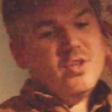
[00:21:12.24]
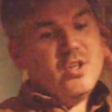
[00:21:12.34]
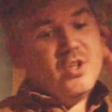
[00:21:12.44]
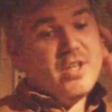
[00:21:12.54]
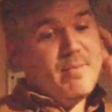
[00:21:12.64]

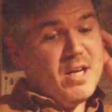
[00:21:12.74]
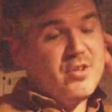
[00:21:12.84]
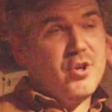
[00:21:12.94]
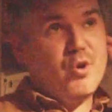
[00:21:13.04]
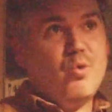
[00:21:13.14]
similar
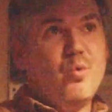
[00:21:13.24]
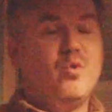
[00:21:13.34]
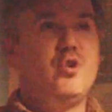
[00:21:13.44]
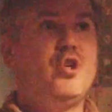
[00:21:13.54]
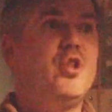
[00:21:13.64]

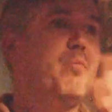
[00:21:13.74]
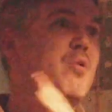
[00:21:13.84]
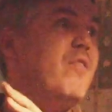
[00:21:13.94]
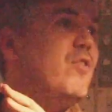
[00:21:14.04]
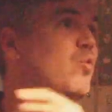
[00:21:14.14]
to the
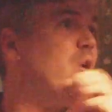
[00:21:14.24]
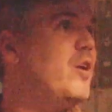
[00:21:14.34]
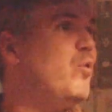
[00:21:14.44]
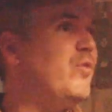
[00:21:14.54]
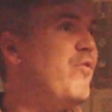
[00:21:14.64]
previous one,
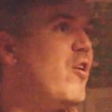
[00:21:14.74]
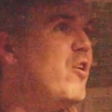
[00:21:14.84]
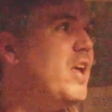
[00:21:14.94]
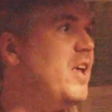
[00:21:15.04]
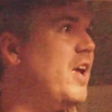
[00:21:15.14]
it was
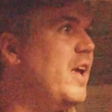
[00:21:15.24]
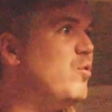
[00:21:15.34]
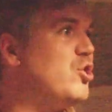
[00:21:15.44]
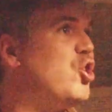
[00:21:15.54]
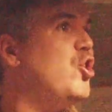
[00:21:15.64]

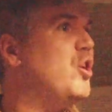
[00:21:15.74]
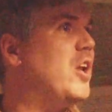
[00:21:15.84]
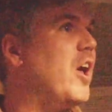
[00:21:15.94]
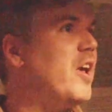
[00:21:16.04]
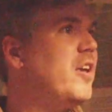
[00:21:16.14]
good.
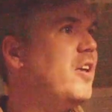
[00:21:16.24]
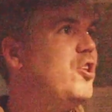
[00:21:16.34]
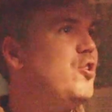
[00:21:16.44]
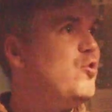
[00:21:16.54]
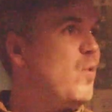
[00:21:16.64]
Like,
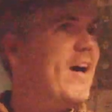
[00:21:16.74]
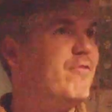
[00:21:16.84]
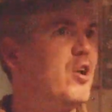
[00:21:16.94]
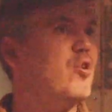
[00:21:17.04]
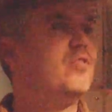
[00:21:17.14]
you have
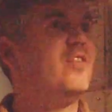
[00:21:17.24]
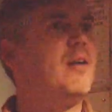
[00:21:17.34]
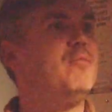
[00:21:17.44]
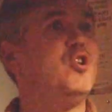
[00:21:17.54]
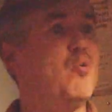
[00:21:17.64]
the concept, you